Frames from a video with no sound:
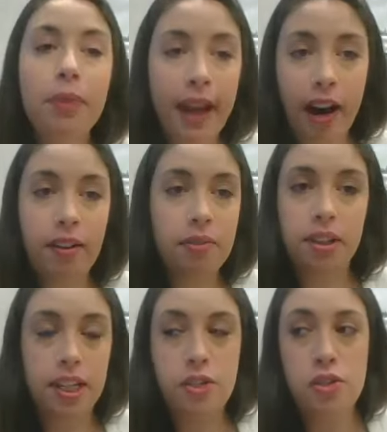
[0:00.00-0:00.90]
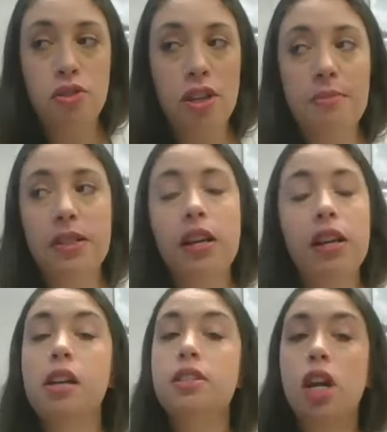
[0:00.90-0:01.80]
caring relationships.
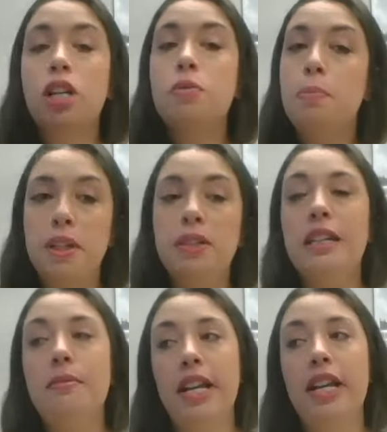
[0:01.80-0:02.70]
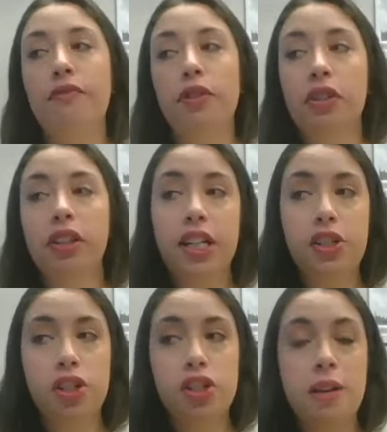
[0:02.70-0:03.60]
It starts with building meaningful
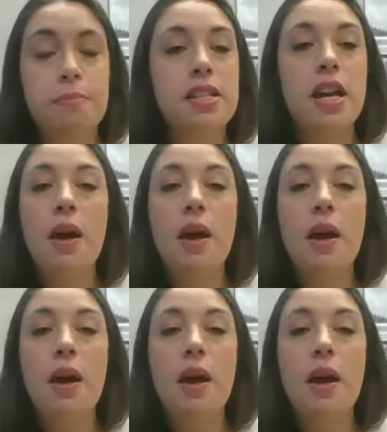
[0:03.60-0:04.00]
relationships,